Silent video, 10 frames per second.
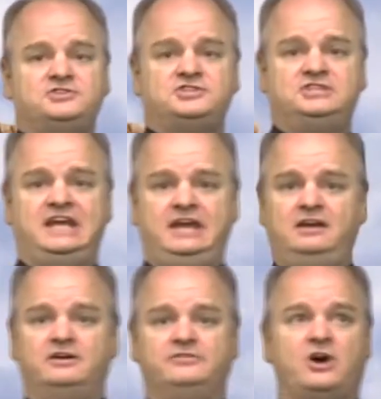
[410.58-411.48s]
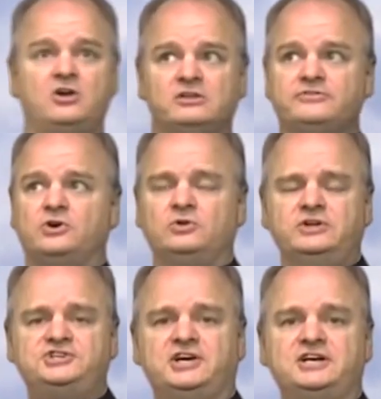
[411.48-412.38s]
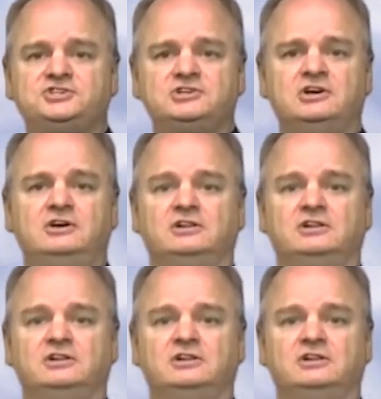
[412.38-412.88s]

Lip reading: scene of all of the holy sites,